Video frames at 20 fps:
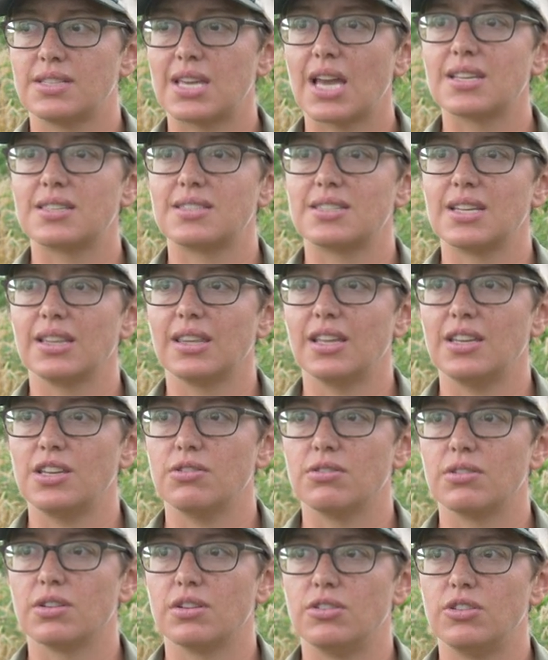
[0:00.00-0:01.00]
testing that
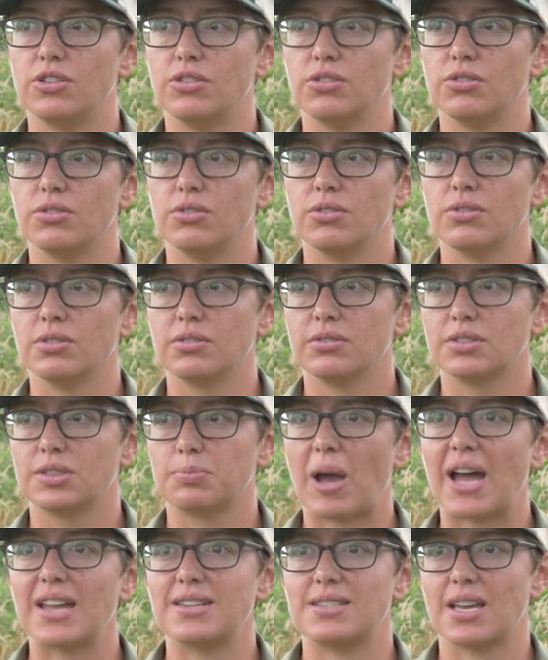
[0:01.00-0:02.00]
you could do,
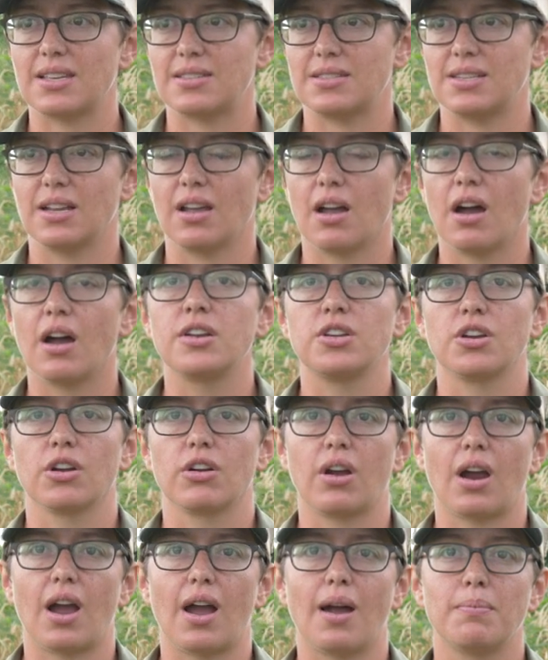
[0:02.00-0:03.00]
spot testing on your
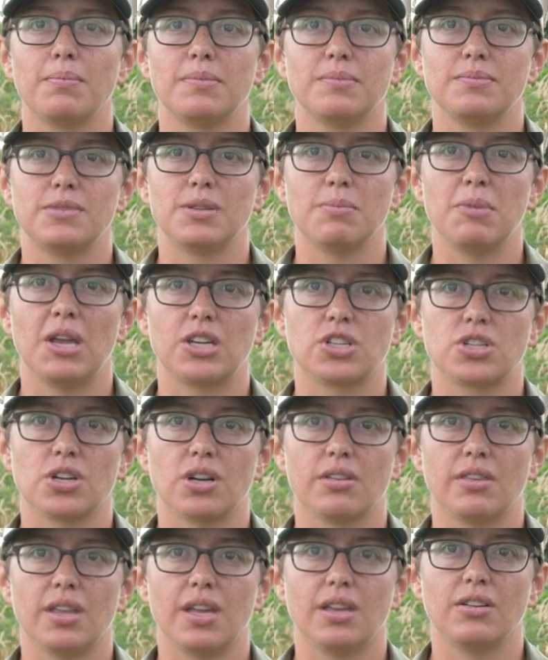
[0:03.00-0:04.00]
crop to make
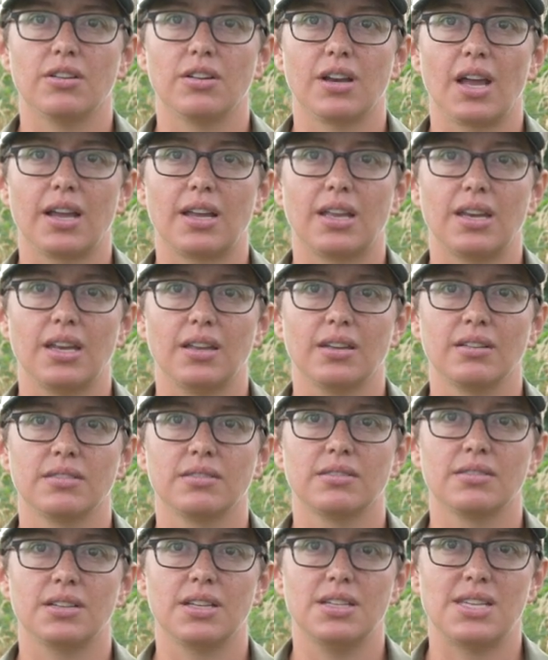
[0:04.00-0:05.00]
sure that you're not getting
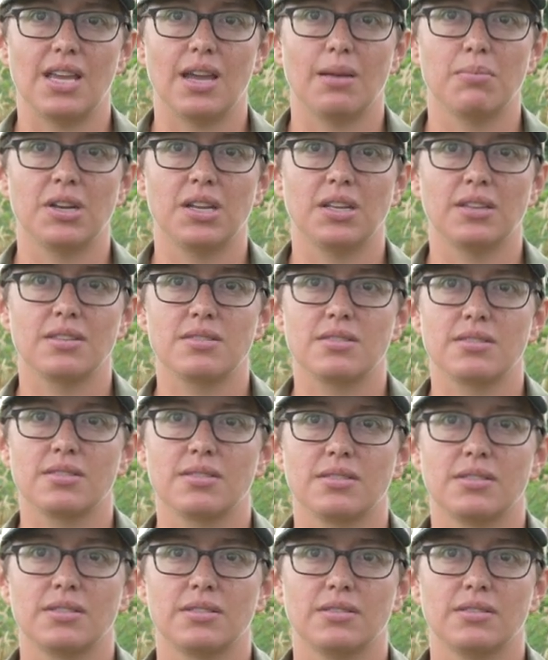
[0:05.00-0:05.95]
contaminants.